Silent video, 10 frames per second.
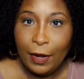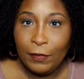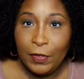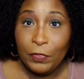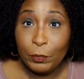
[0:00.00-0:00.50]

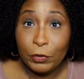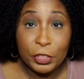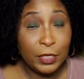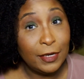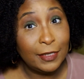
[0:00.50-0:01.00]
And then the
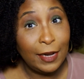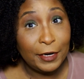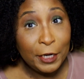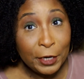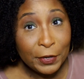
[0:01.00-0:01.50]
brush that is
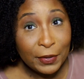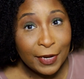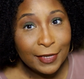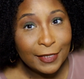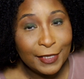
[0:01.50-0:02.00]
not here
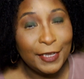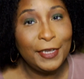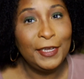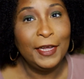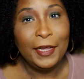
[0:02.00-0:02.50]
is
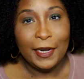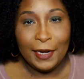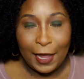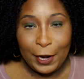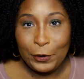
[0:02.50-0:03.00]
the
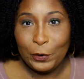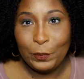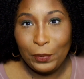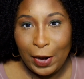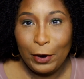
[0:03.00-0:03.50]
liner
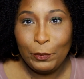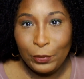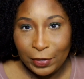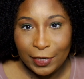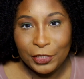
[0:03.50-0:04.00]
brow
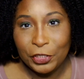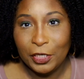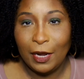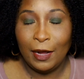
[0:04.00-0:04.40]
brush.